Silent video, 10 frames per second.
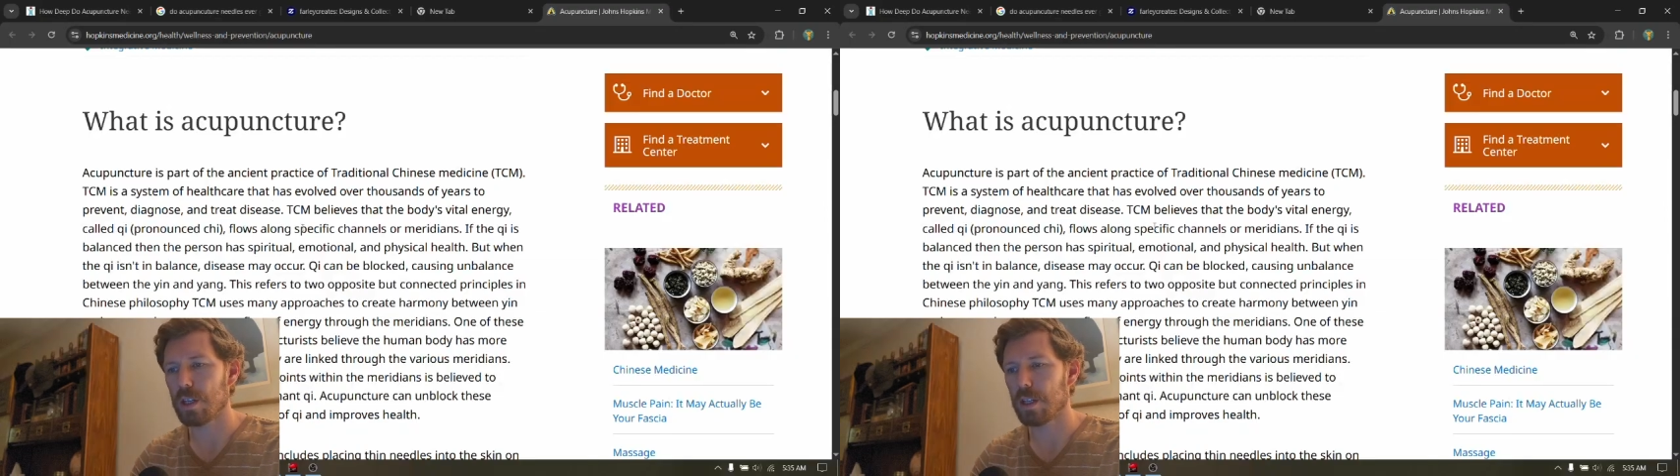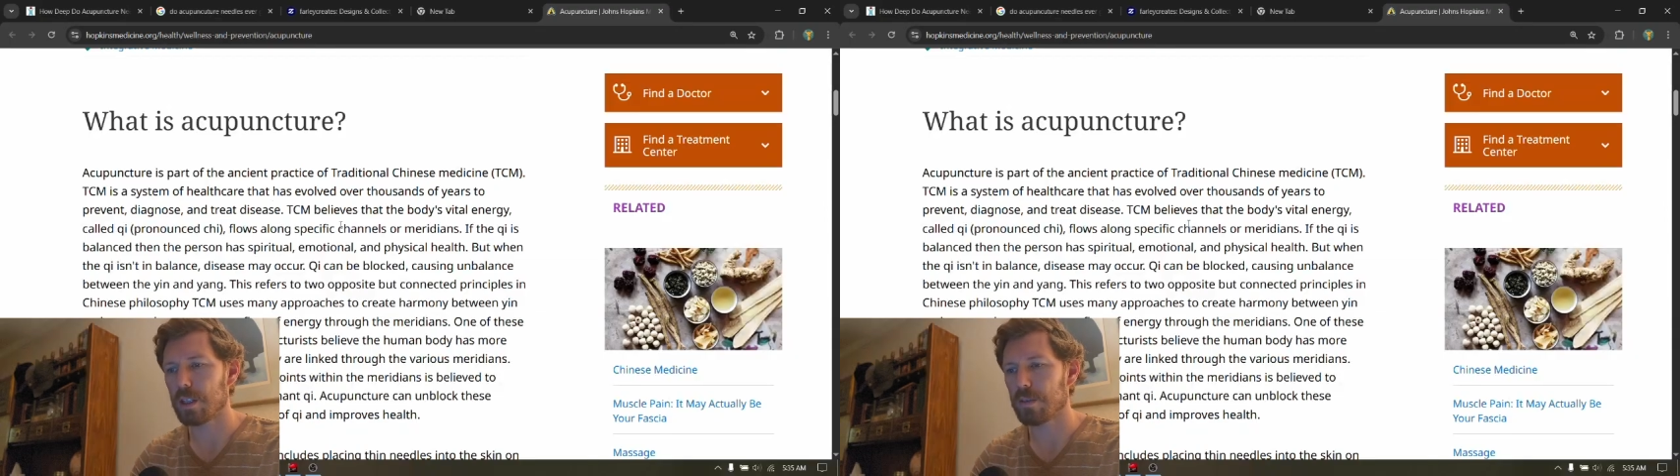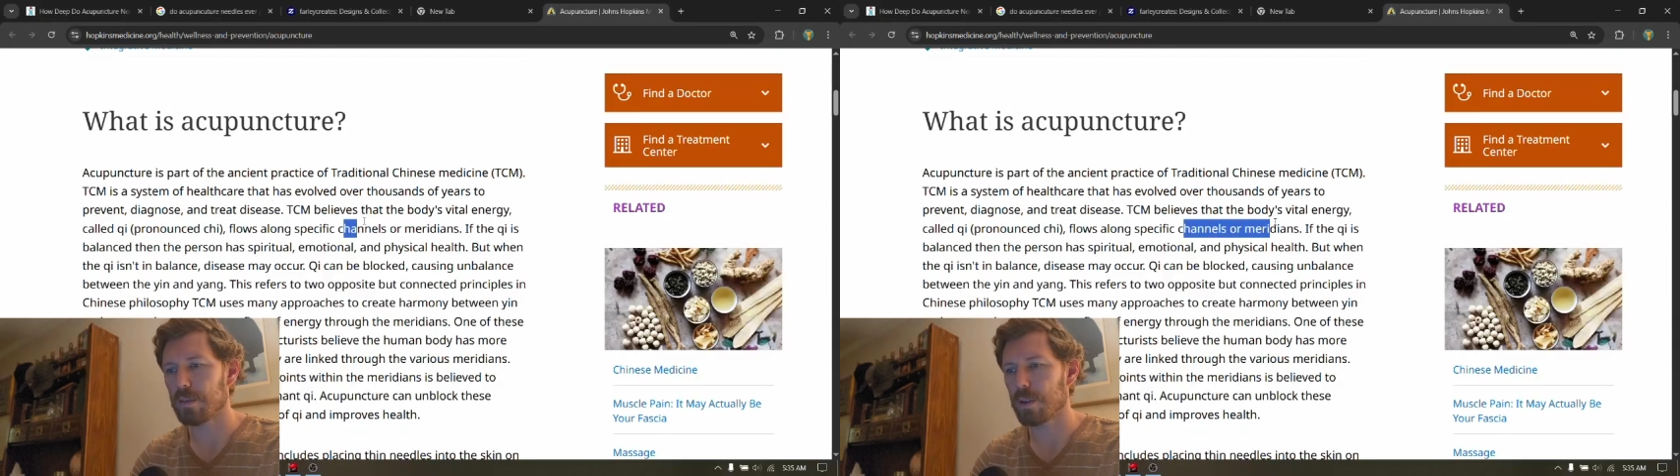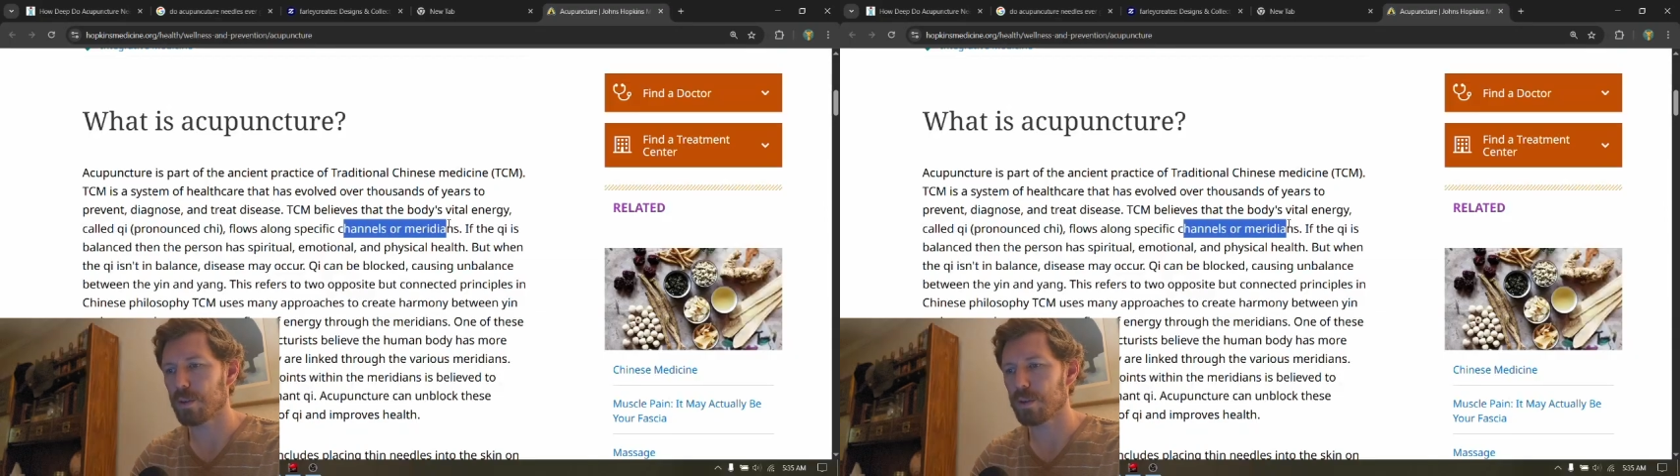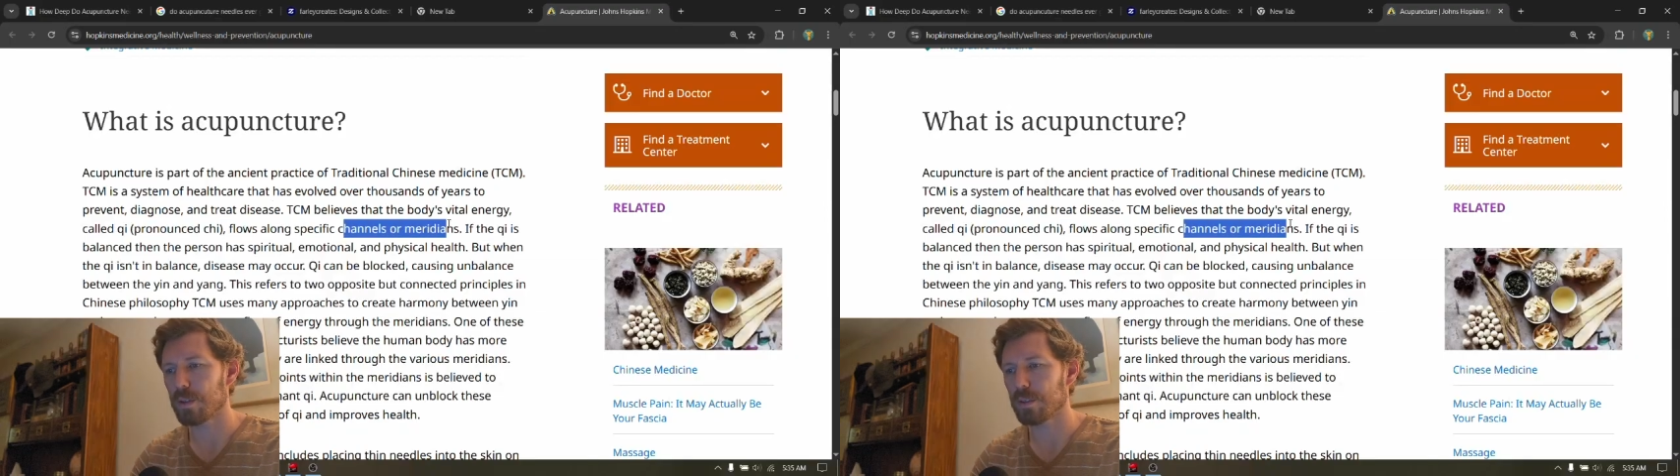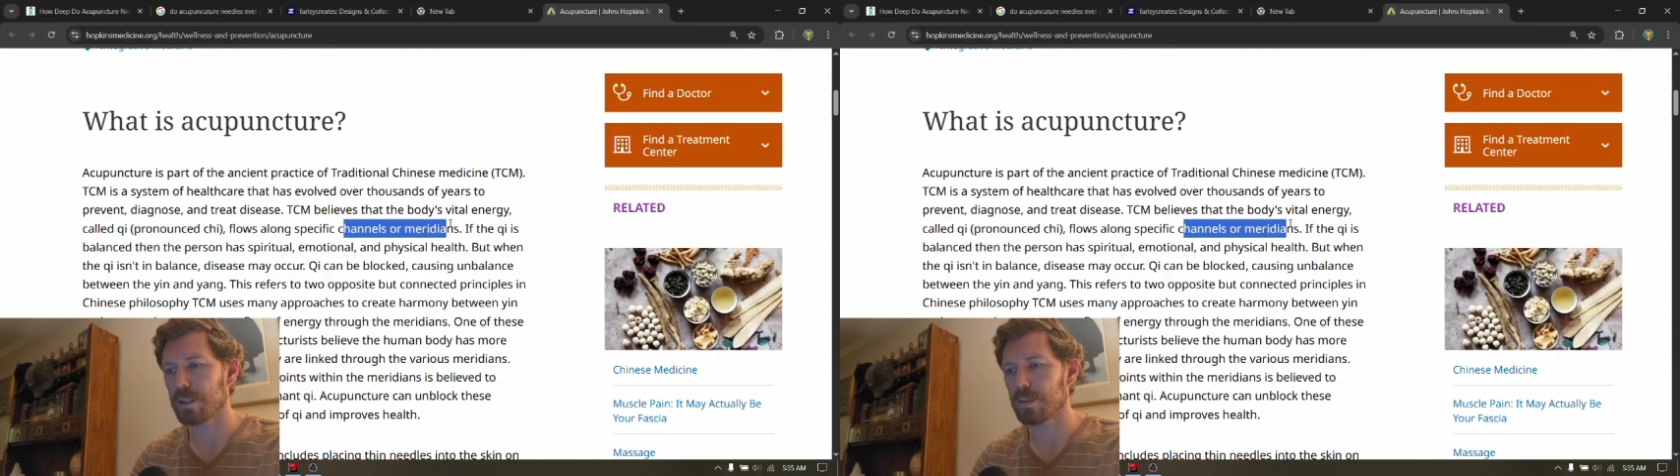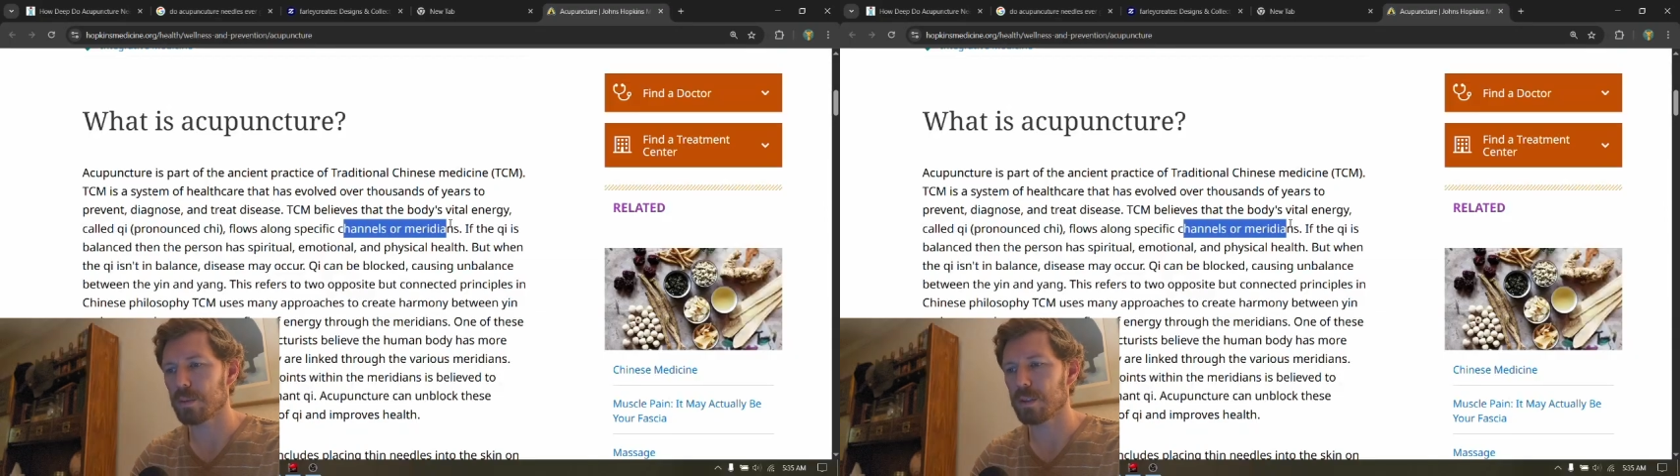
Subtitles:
and it flows along these